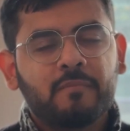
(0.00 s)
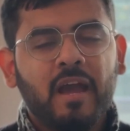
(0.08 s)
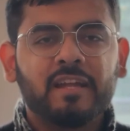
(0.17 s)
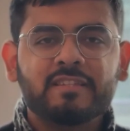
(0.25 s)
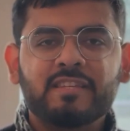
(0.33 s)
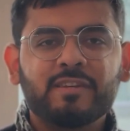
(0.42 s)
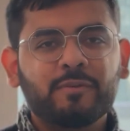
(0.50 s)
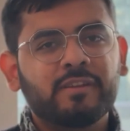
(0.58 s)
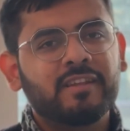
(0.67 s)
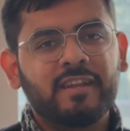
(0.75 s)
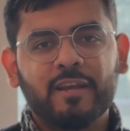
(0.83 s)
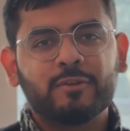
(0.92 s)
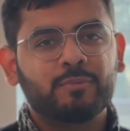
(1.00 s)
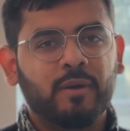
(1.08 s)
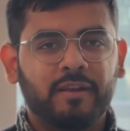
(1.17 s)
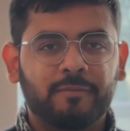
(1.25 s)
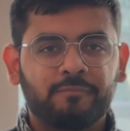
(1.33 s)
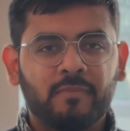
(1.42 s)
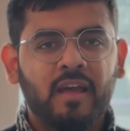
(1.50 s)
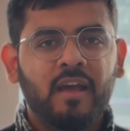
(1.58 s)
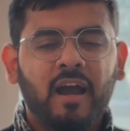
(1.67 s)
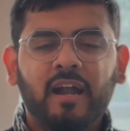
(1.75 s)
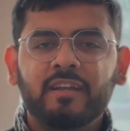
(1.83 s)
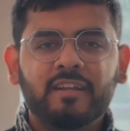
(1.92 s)
I'll see you in the next one.
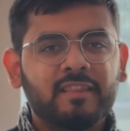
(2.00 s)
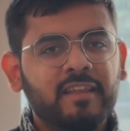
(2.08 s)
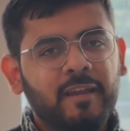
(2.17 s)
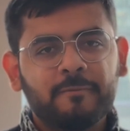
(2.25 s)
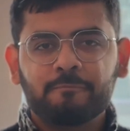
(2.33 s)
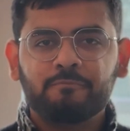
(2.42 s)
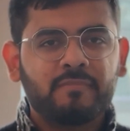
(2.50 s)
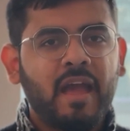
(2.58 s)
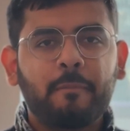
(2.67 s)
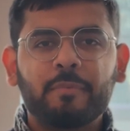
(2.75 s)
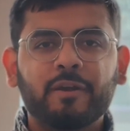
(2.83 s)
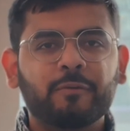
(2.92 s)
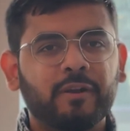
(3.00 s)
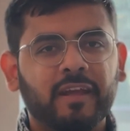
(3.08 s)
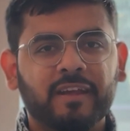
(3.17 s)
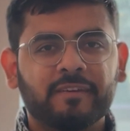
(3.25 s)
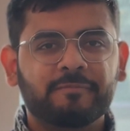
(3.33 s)
Until then, happy coding.